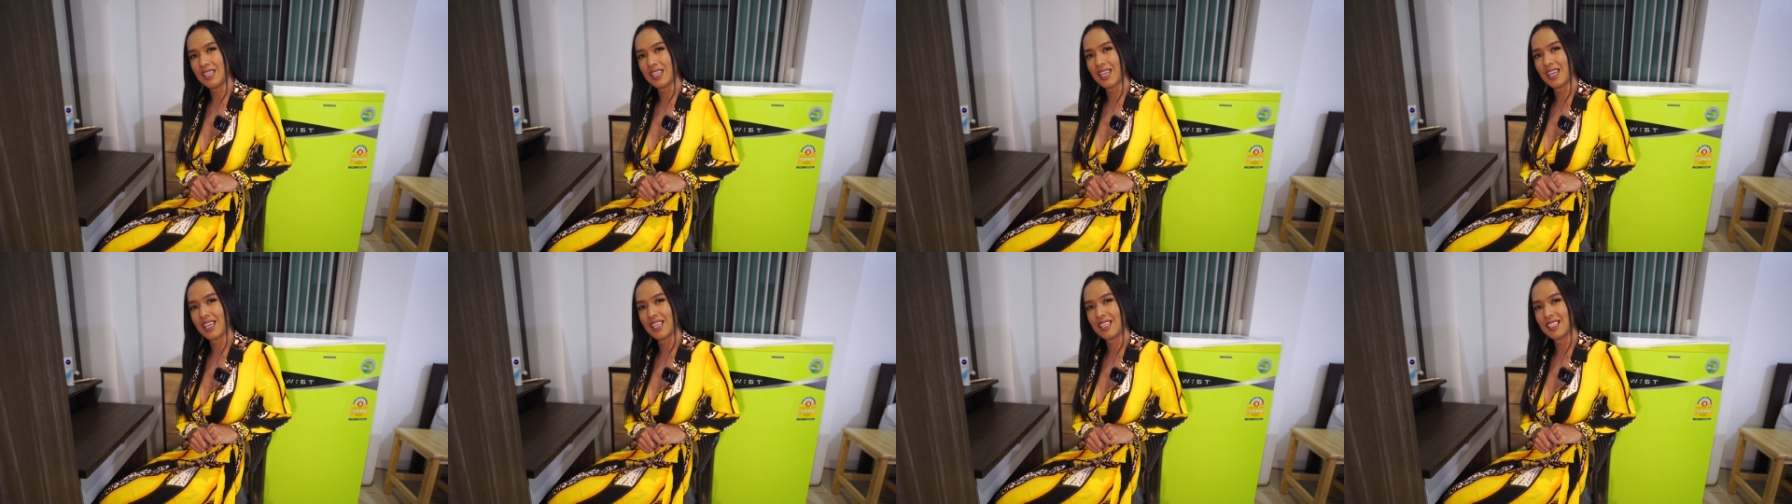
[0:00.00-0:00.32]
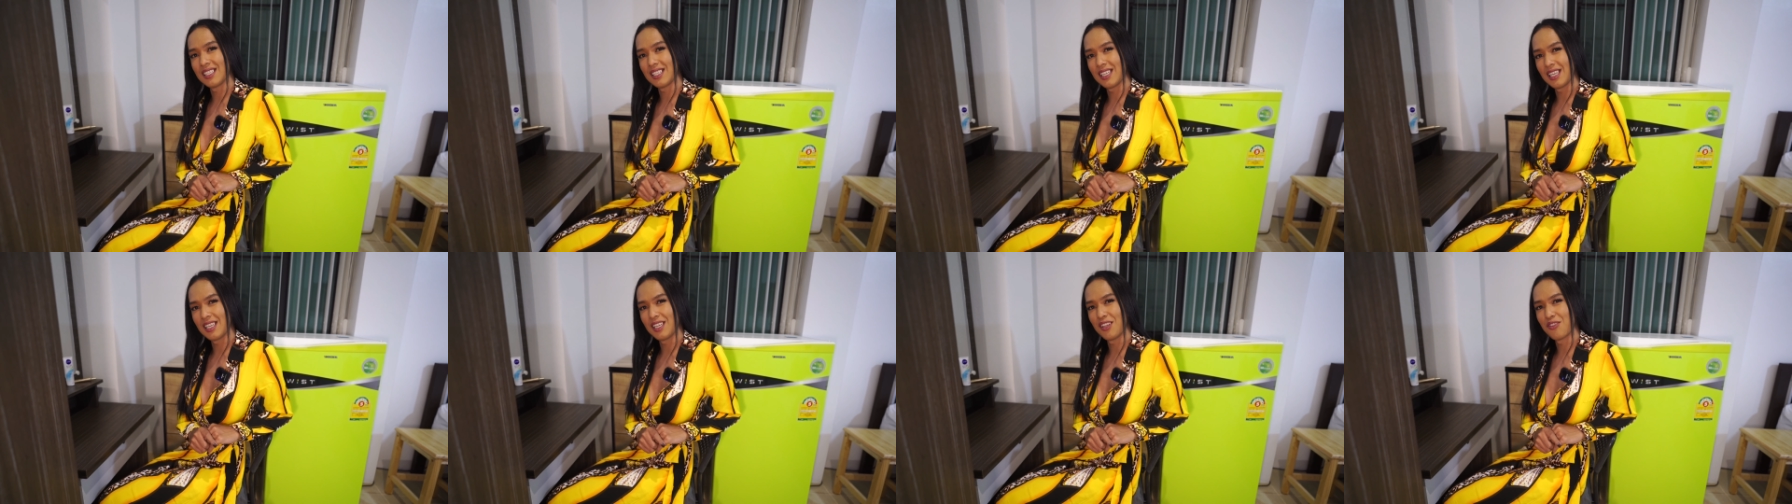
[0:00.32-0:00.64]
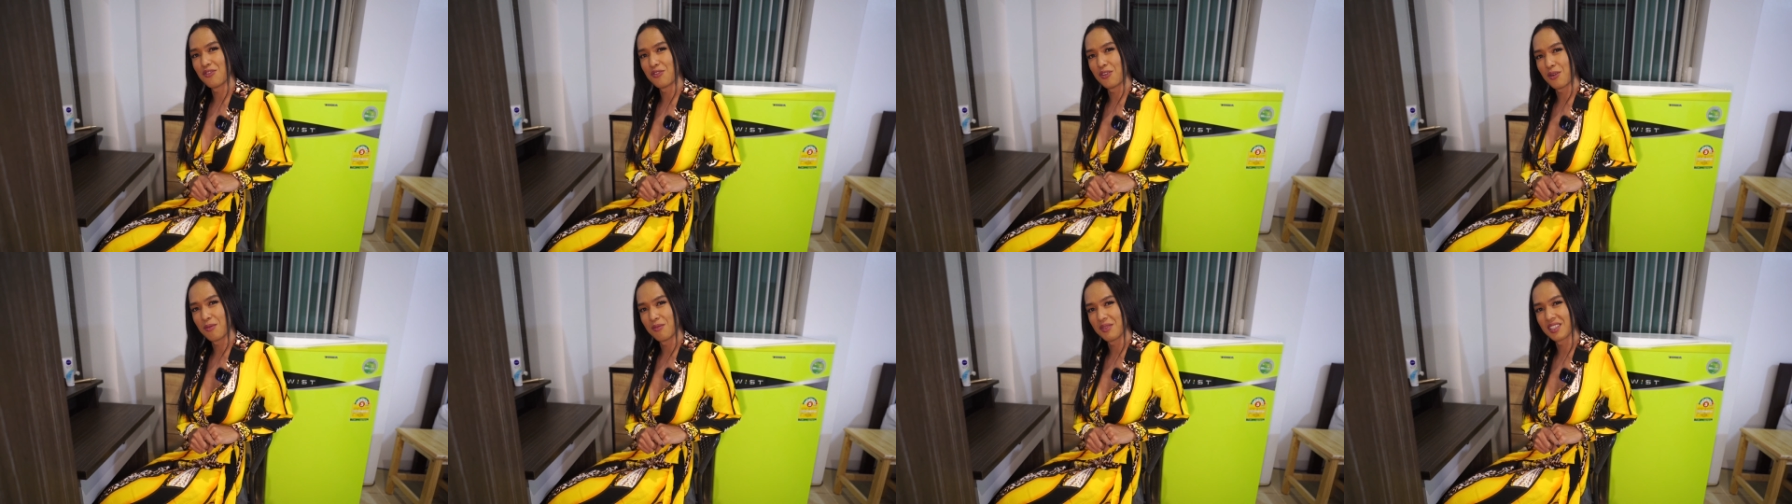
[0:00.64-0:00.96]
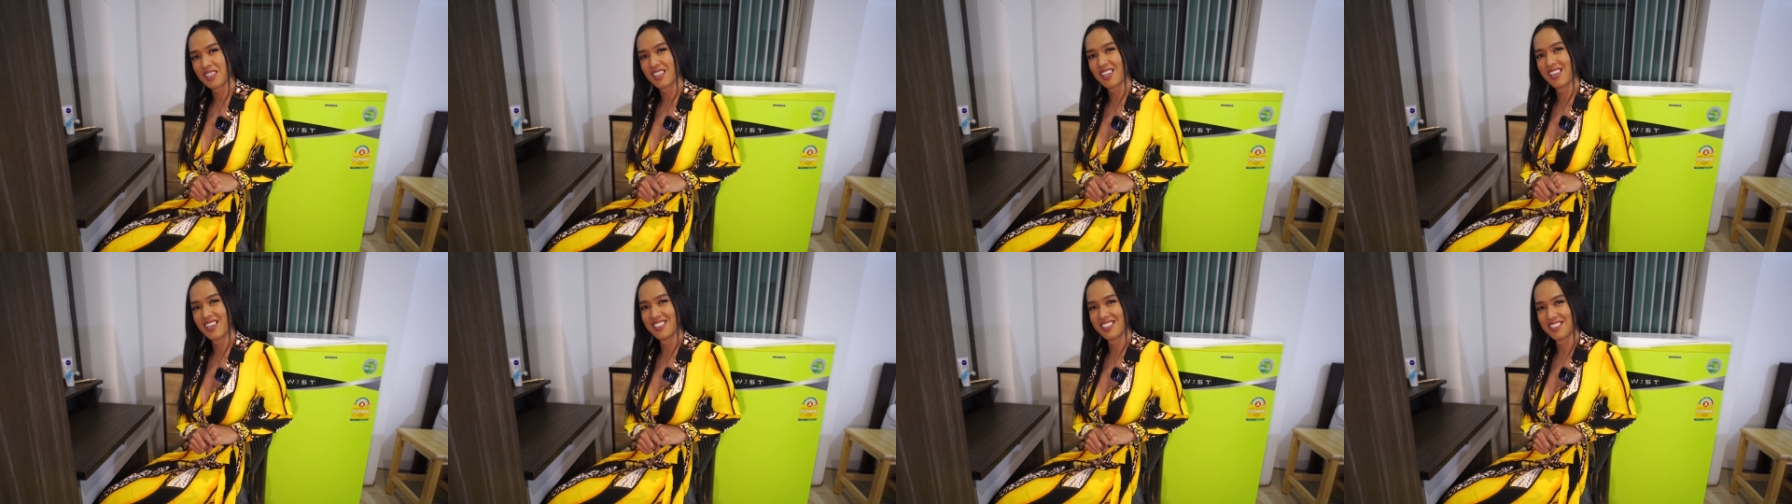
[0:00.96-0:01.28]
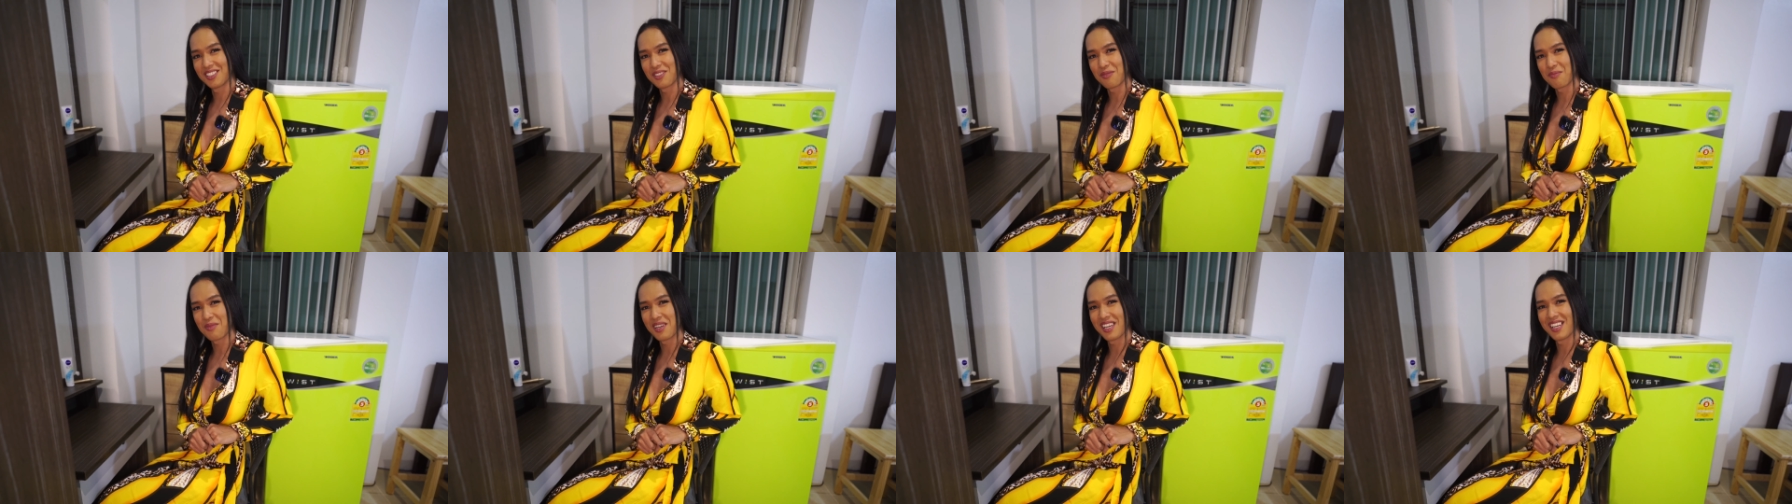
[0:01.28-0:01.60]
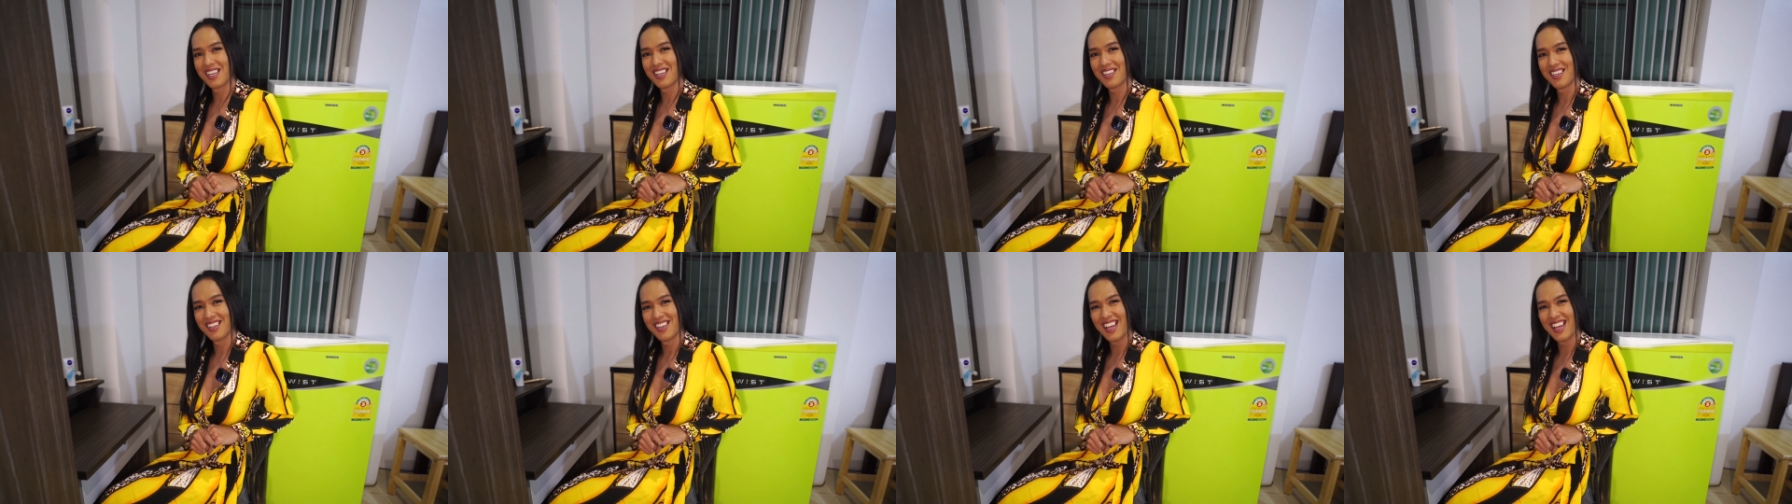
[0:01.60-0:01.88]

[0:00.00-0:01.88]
can't get it from the customer